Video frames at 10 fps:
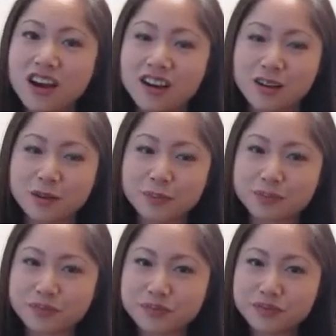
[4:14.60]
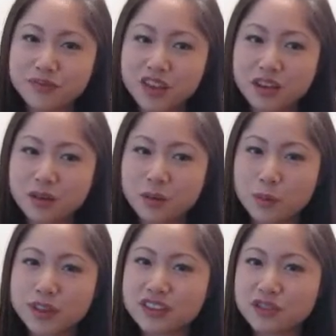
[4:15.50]

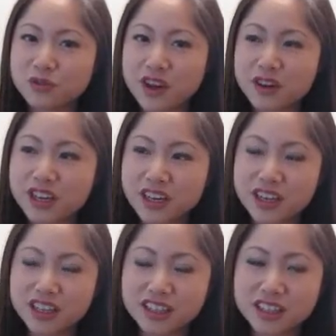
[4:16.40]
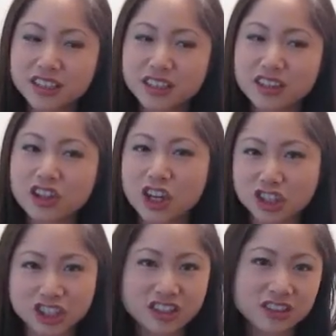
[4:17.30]
But it's the
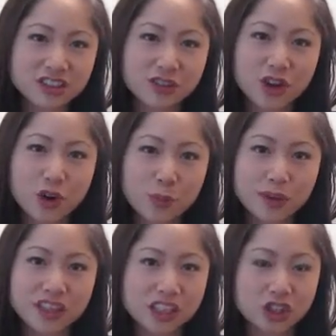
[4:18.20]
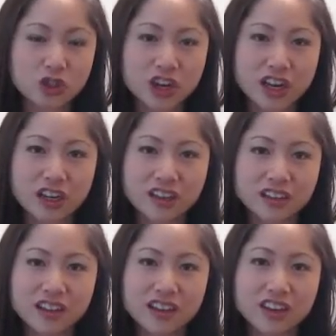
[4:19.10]
logistics of opening a truck,
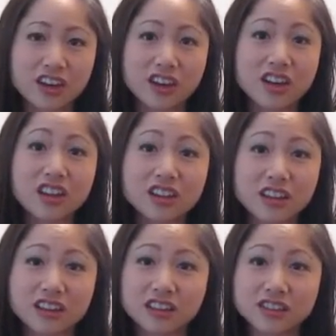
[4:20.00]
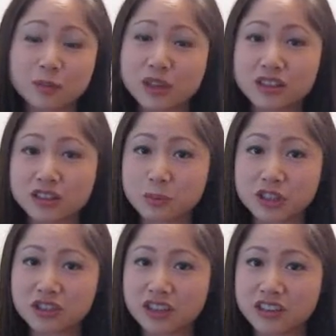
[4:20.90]
like a something
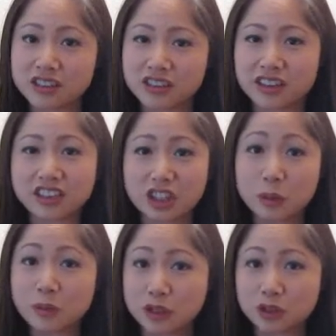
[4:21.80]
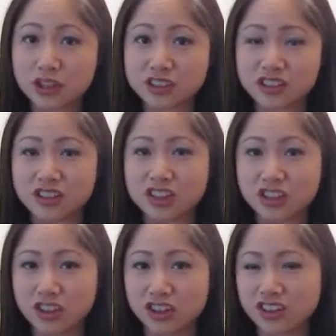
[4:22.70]
specializing like a dumpling trucks,
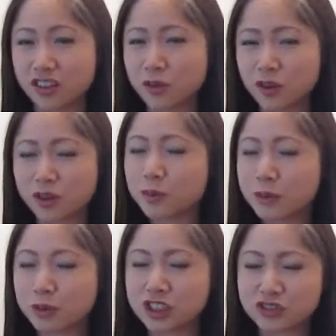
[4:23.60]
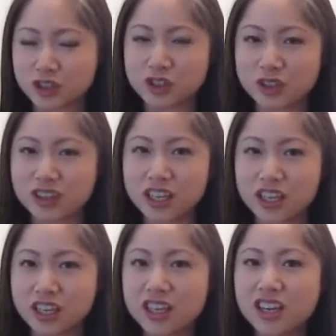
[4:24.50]
are a little bit more difficult than